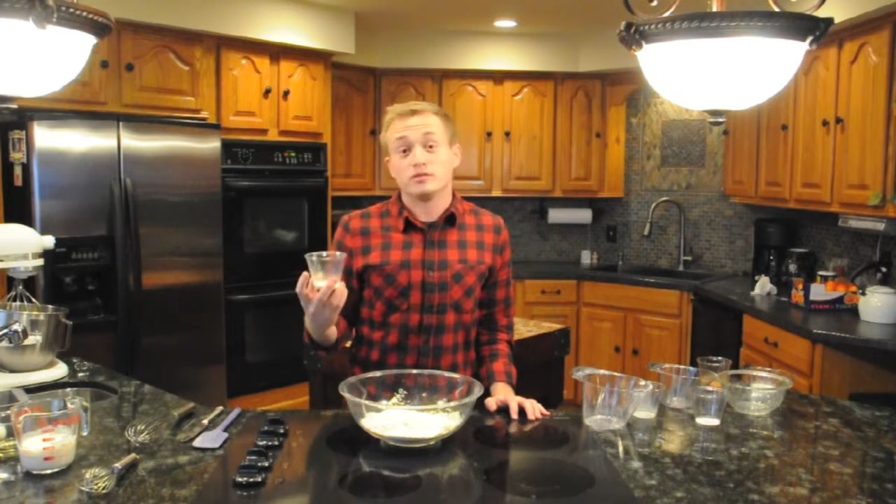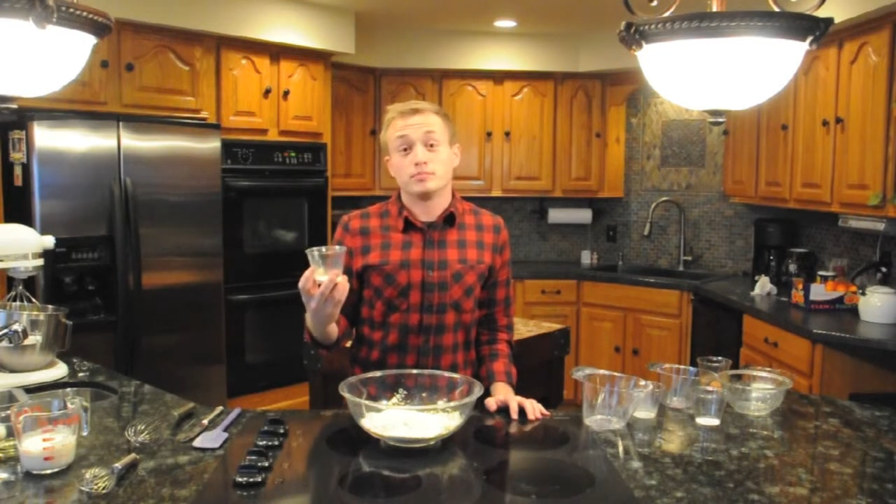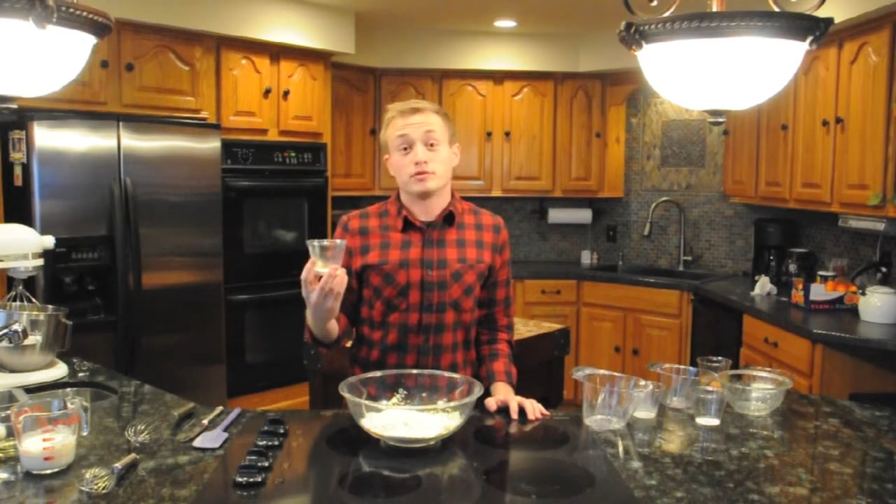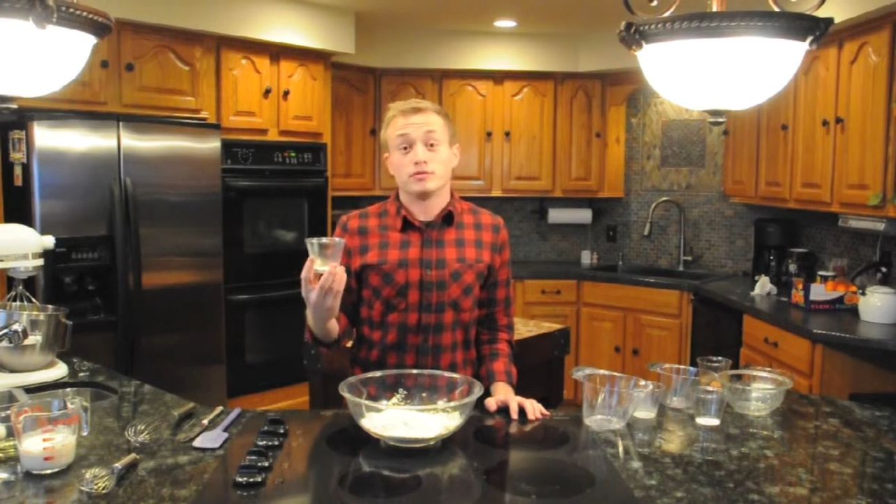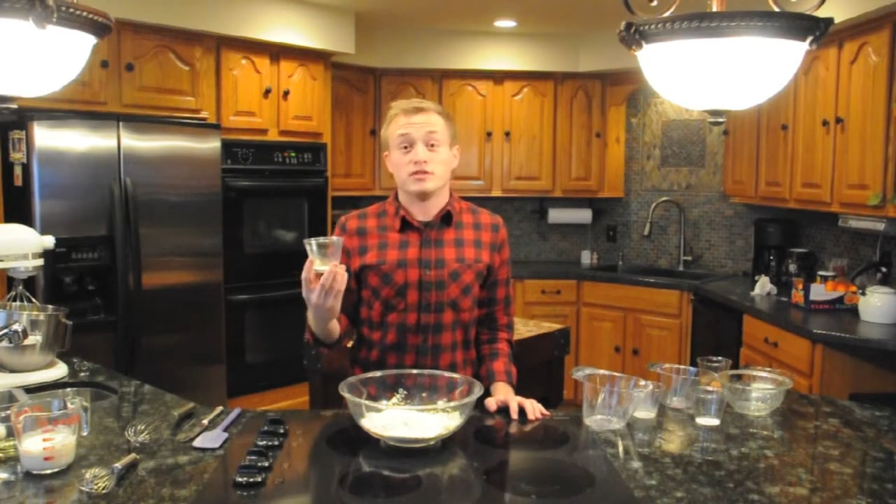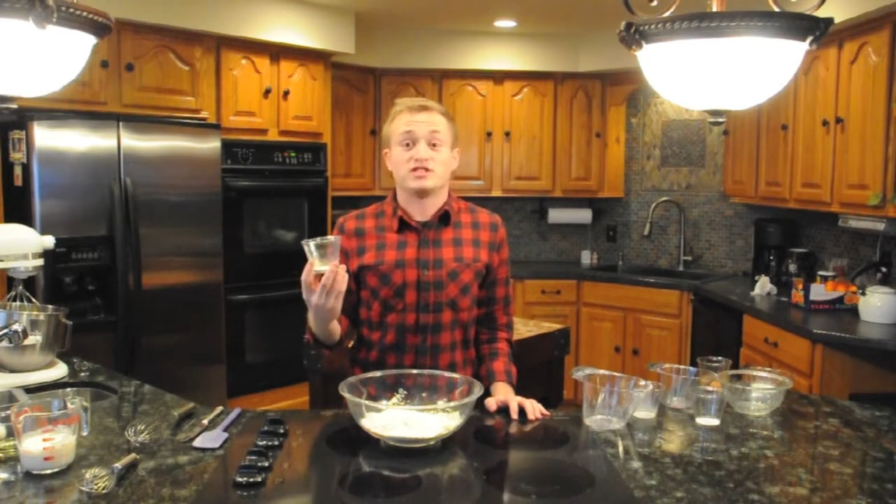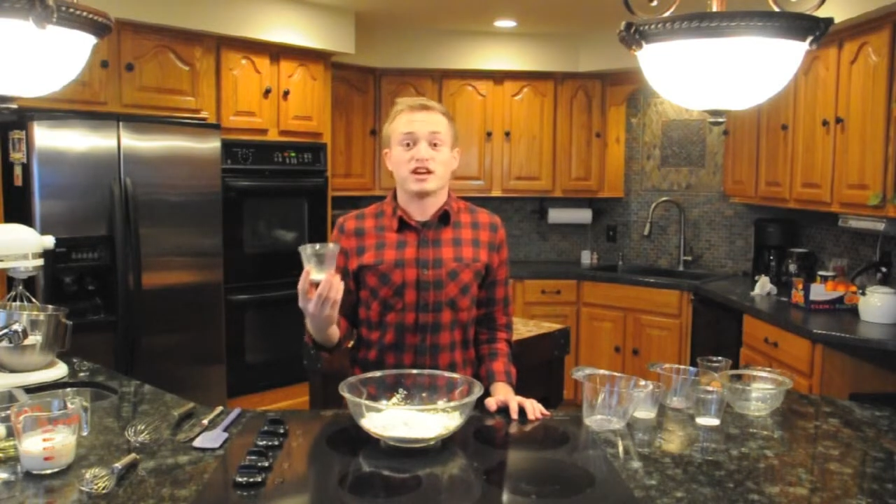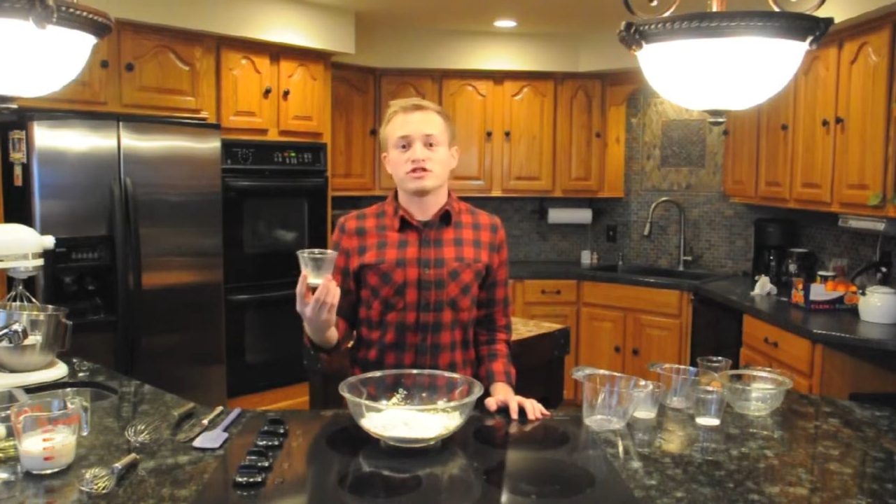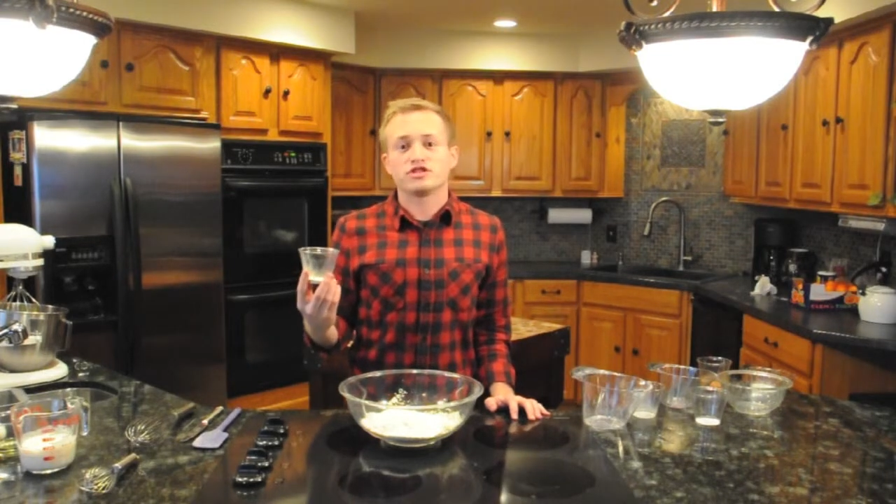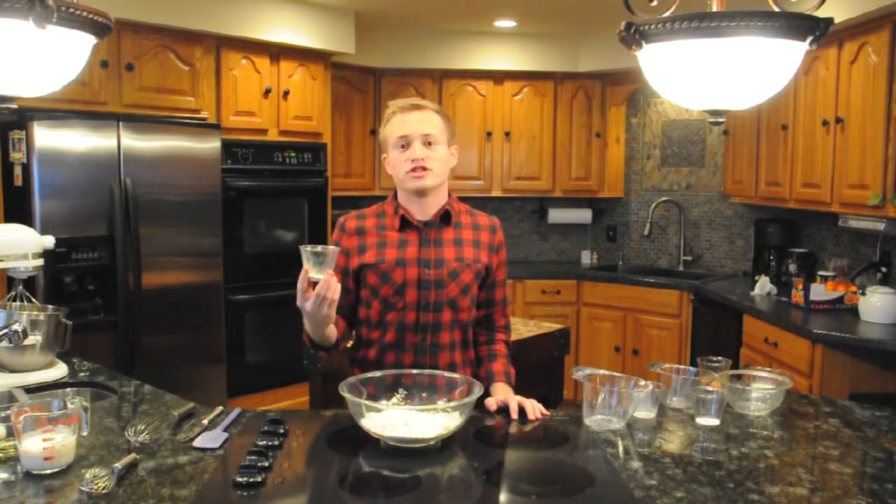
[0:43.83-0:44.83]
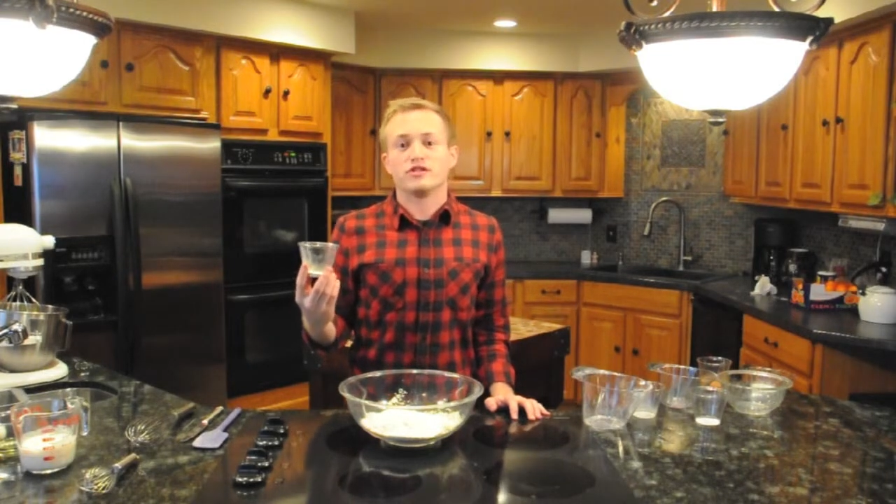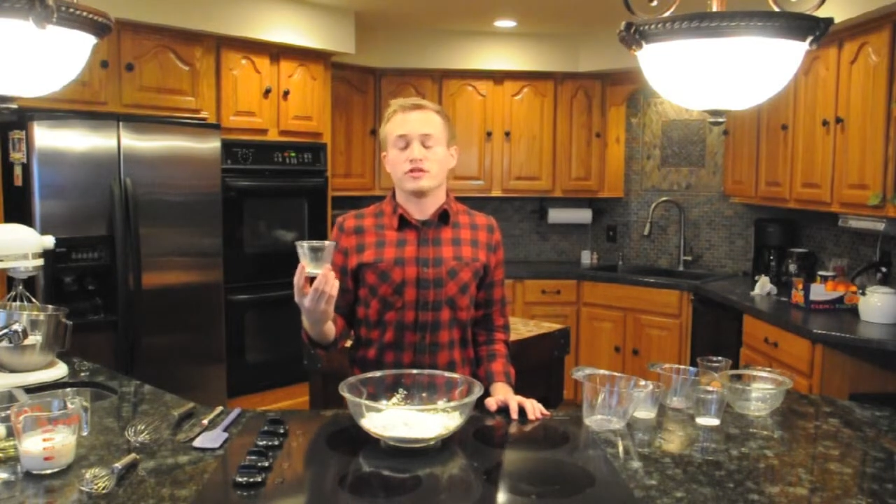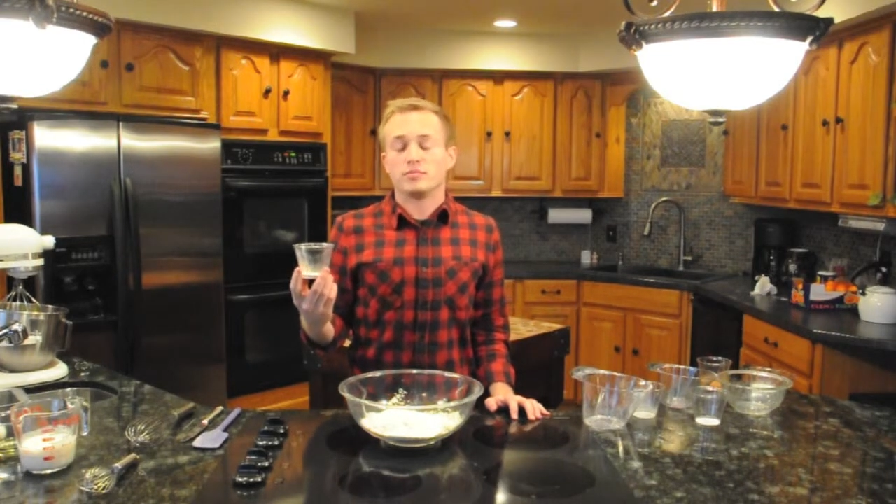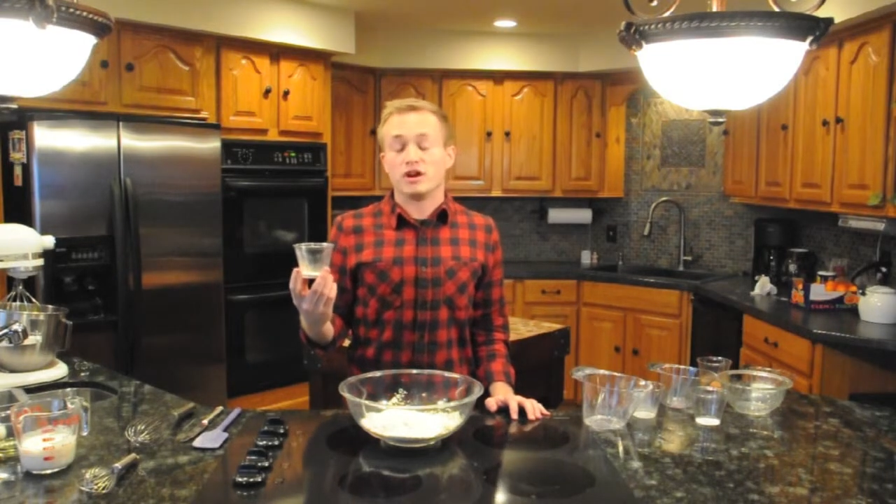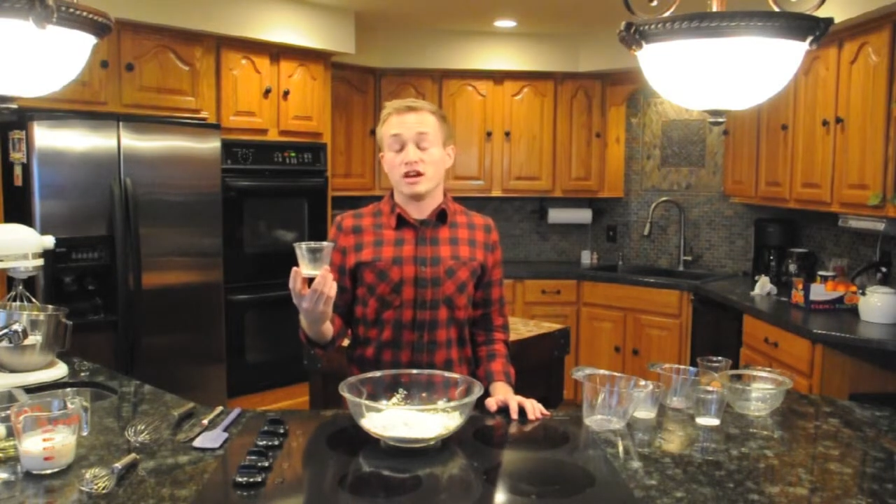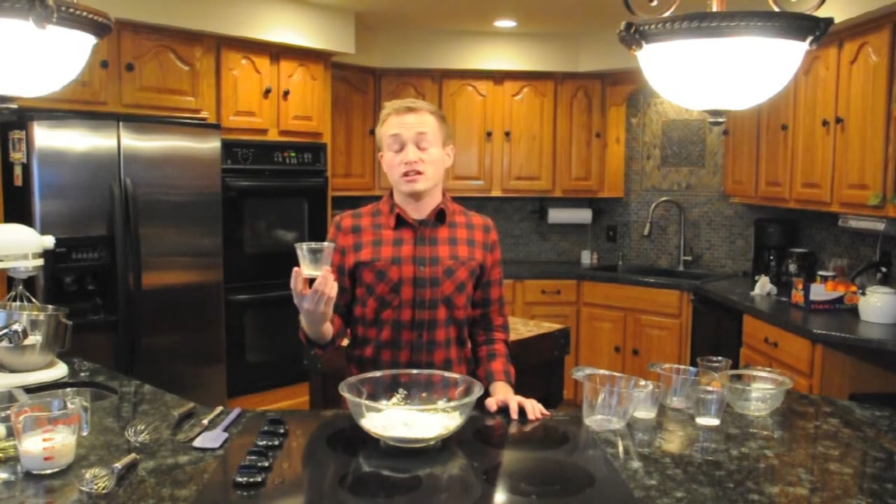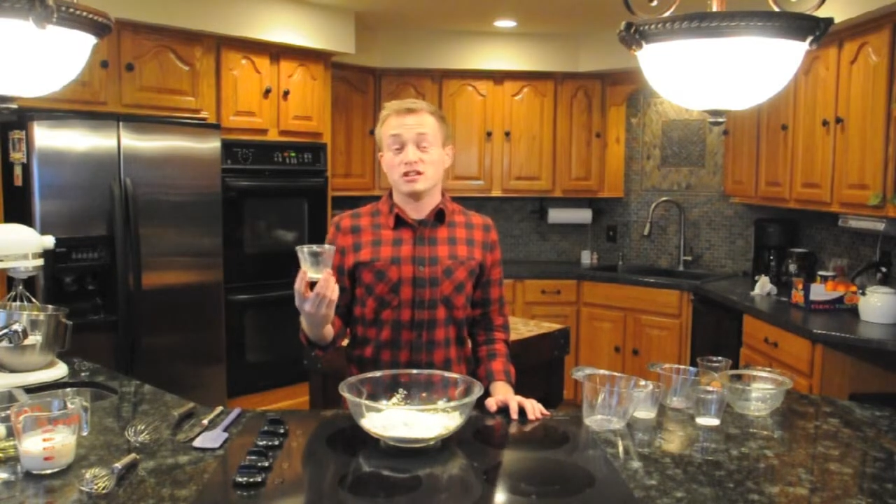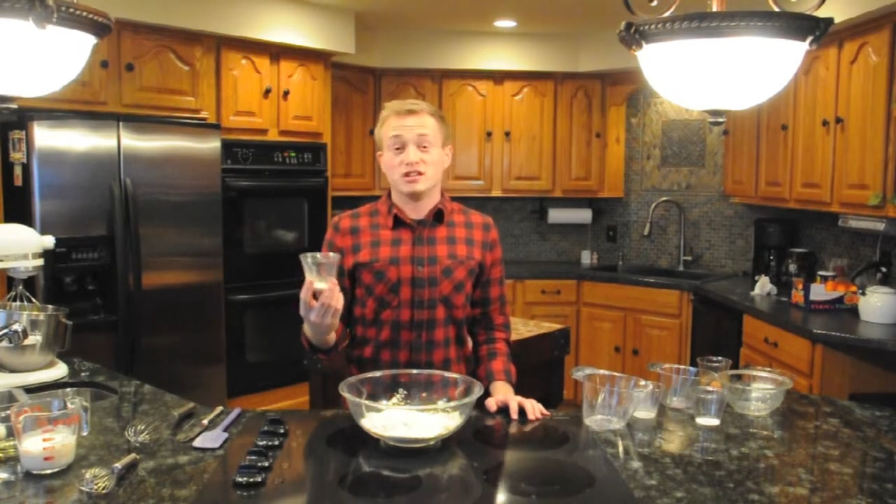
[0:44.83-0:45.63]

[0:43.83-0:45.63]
improve the texture of your bread,